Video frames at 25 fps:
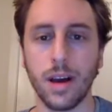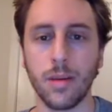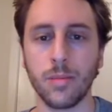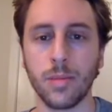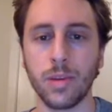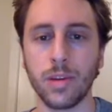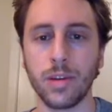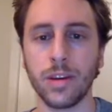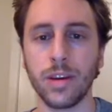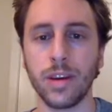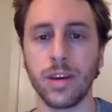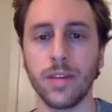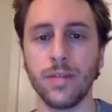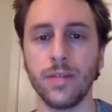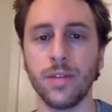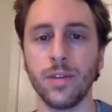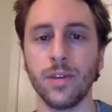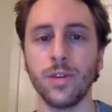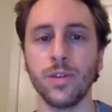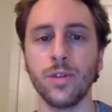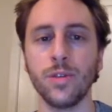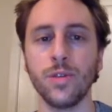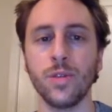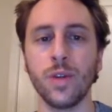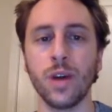going to give
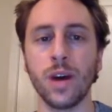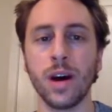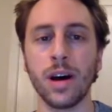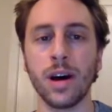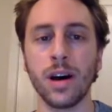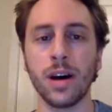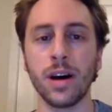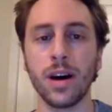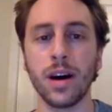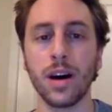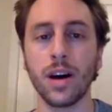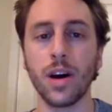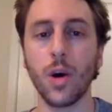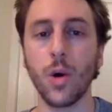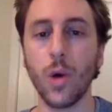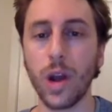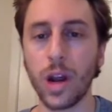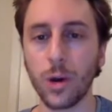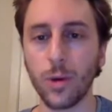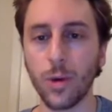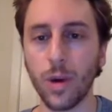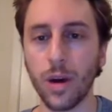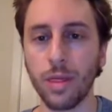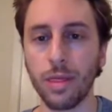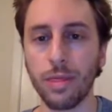you a
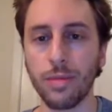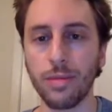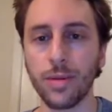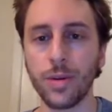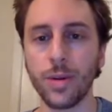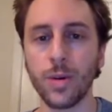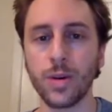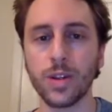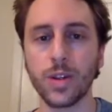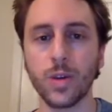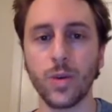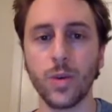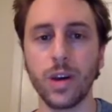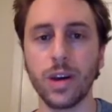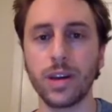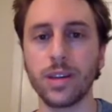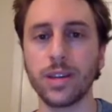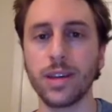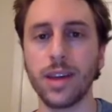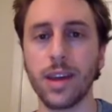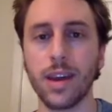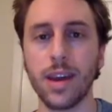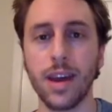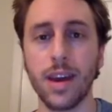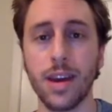quick run through, as quick as
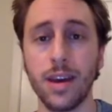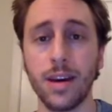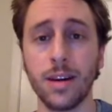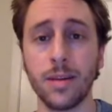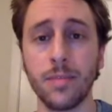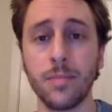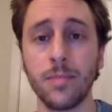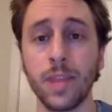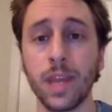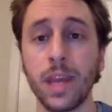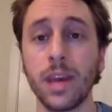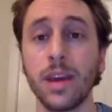I can.